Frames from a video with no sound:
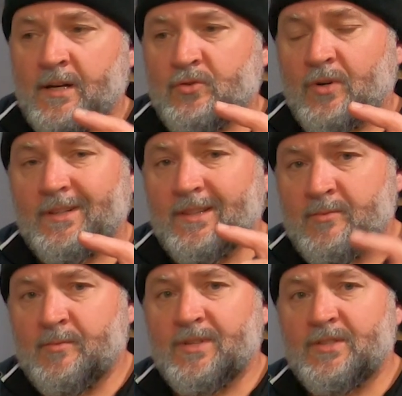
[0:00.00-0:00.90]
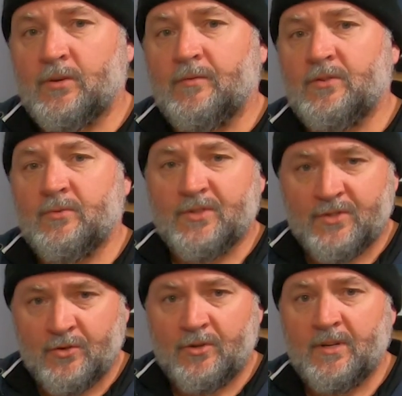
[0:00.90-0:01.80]
trying to limit myself to a
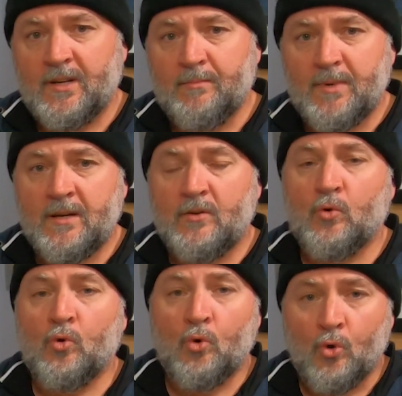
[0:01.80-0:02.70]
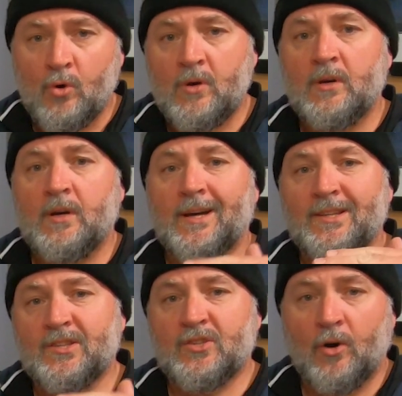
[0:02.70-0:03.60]
certain number or a
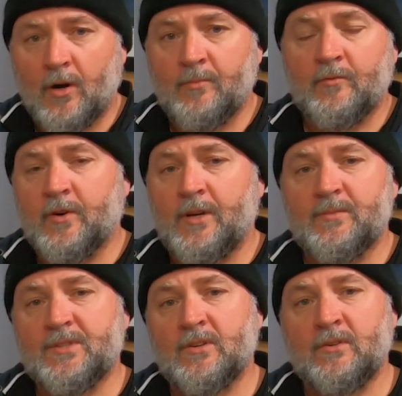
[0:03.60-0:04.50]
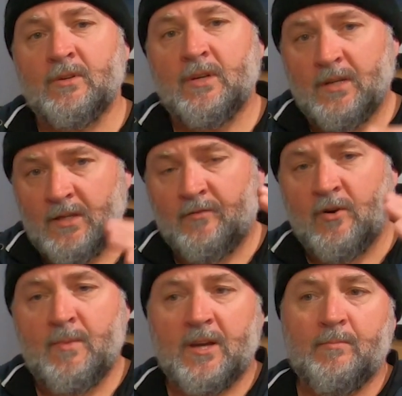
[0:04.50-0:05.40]
time frame. So if
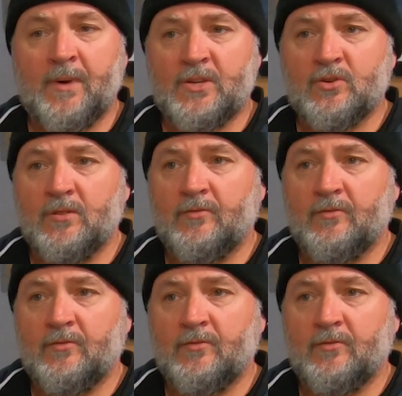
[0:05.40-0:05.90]
I make a batch on the